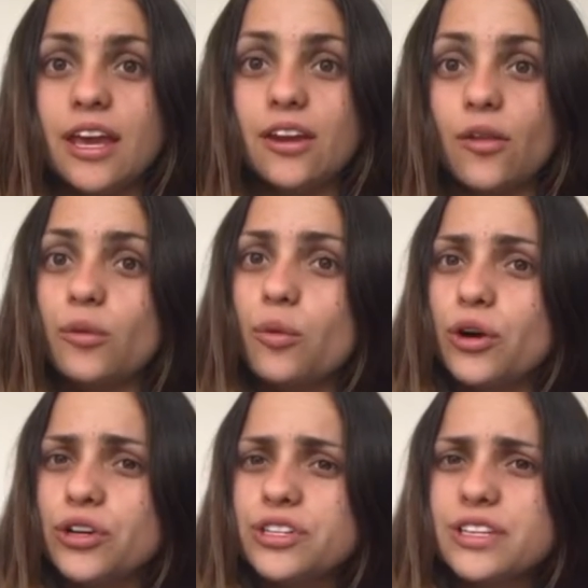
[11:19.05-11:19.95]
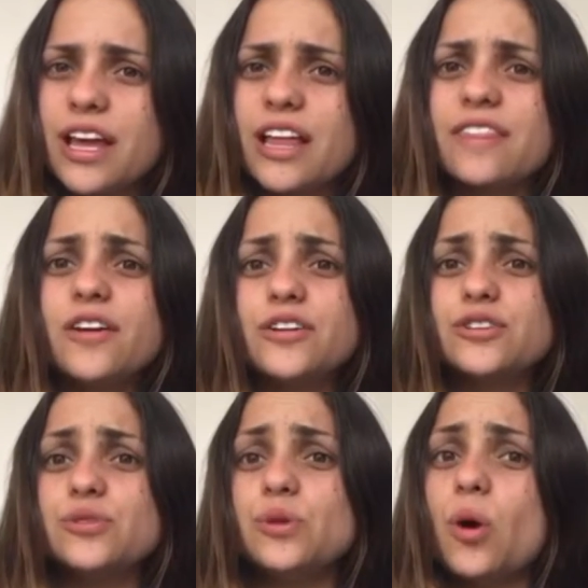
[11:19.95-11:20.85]
In other words, there is
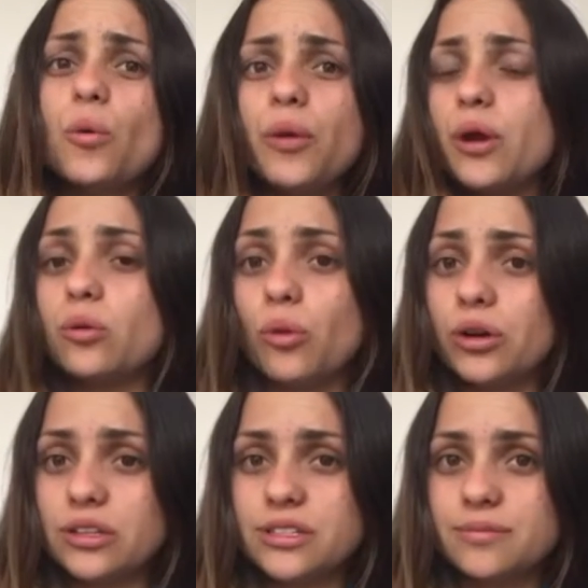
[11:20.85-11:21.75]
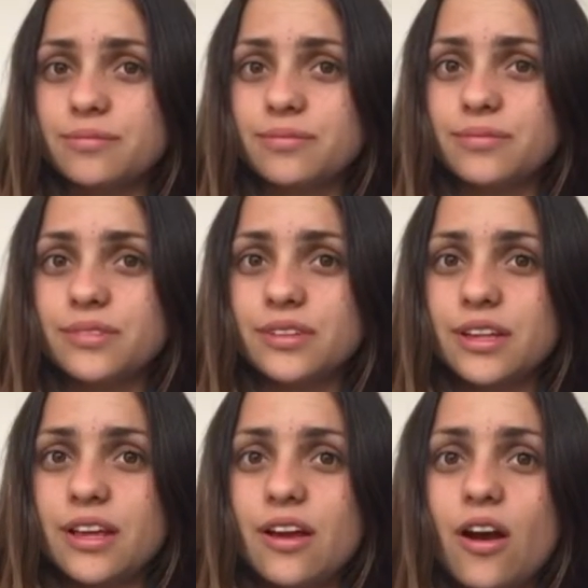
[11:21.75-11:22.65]
no real world.
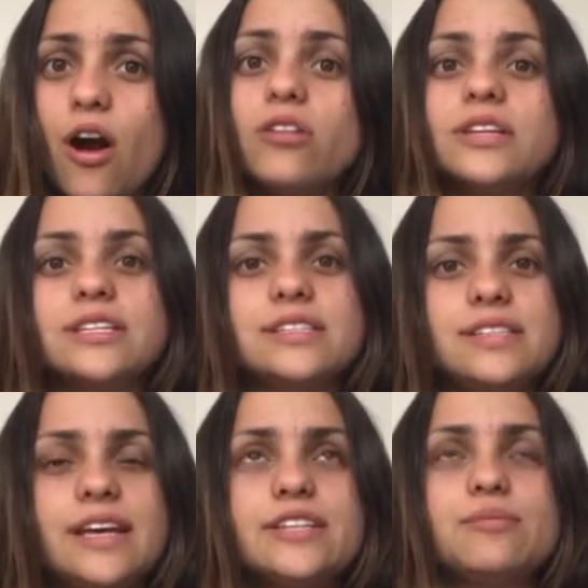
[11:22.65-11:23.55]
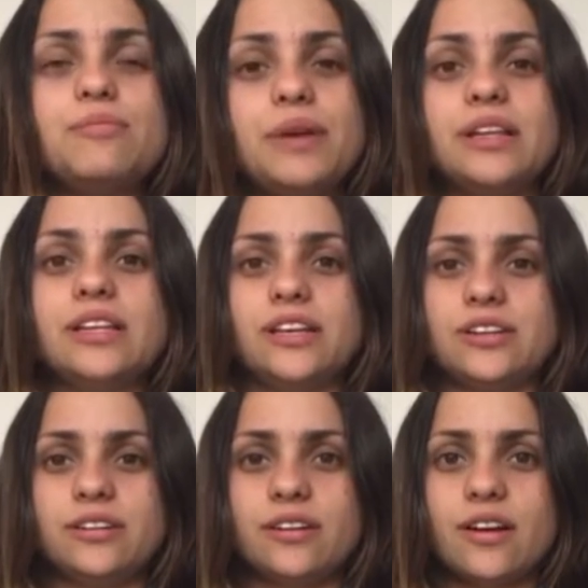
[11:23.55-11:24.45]
Only 6
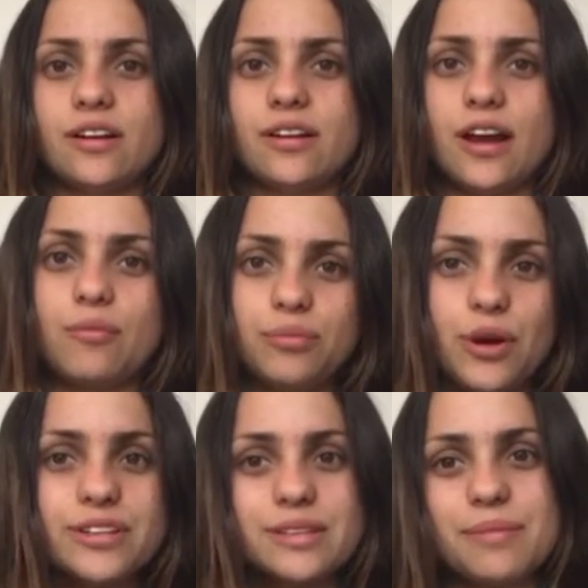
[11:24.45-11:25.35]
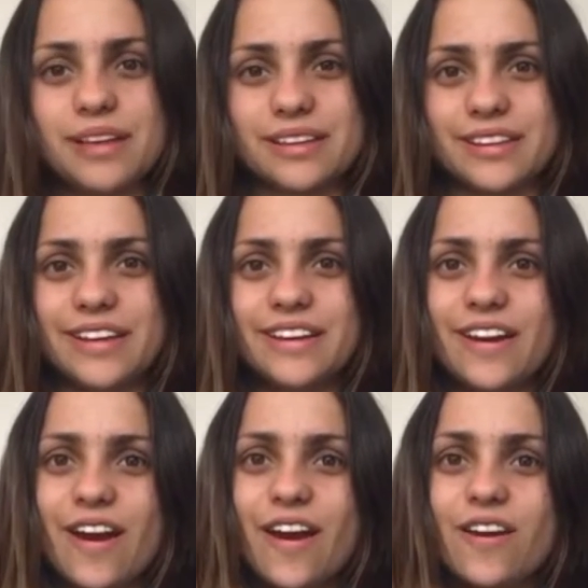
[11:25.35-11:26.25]
billion, approximately,
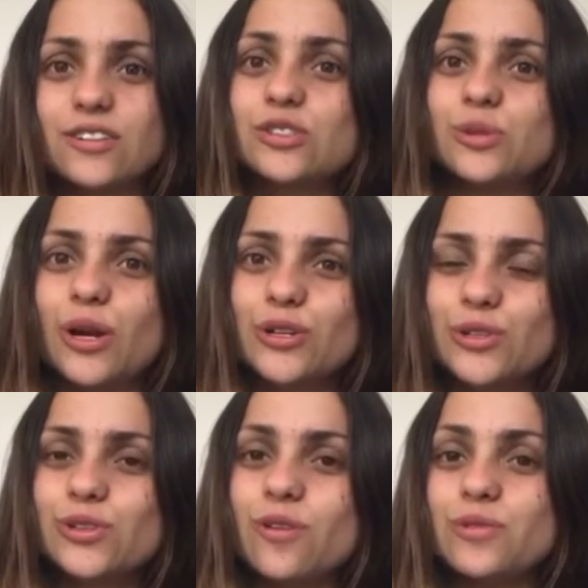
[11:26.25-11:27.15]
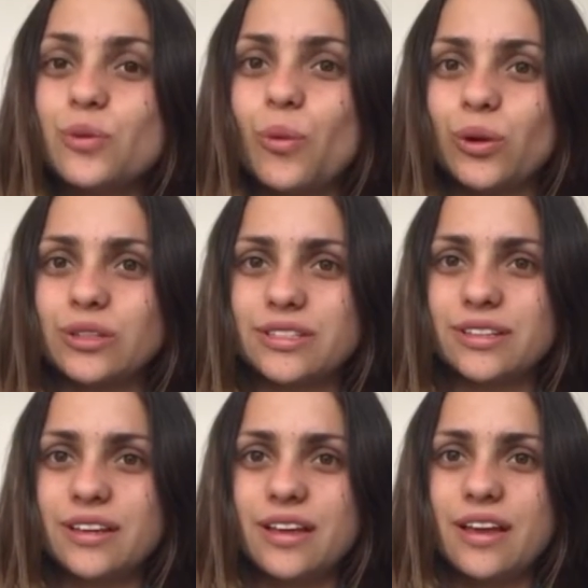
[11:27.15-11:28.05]
constructions of the world,
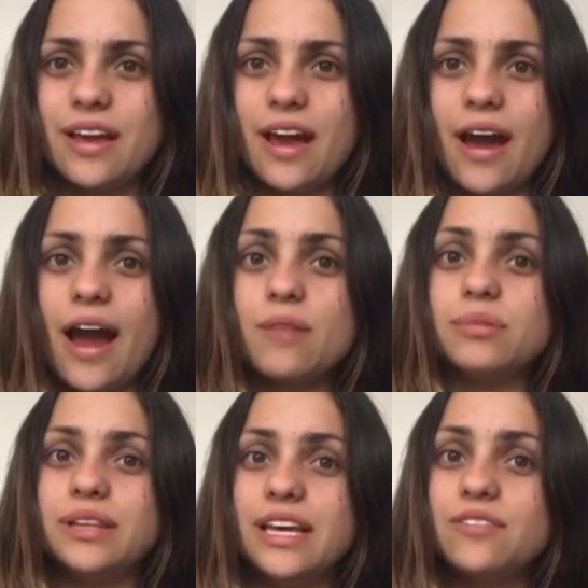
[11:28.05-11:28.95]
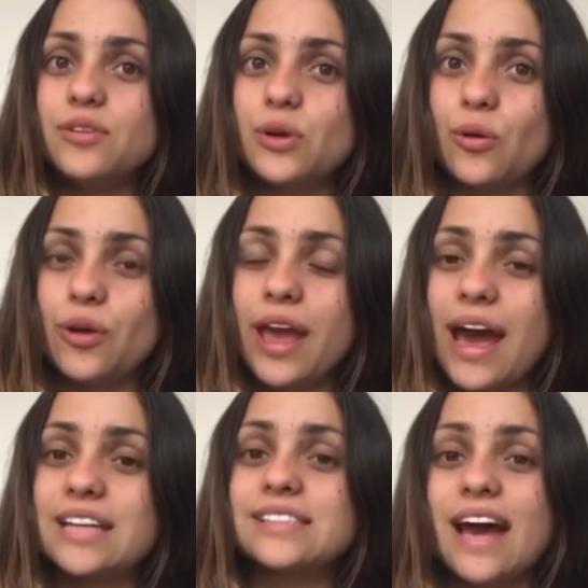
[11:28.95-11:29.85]
a belief known
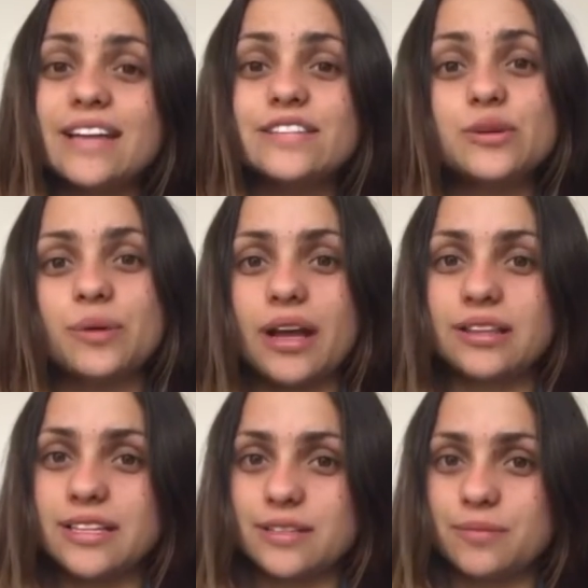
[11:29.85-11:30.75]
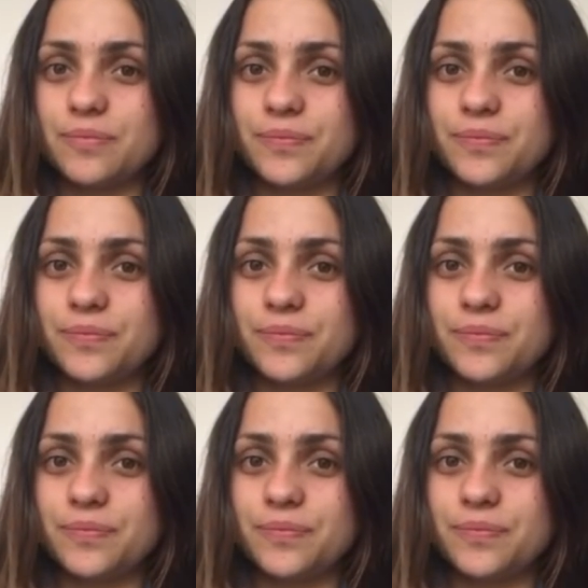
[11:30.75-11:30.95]
as anti-realism.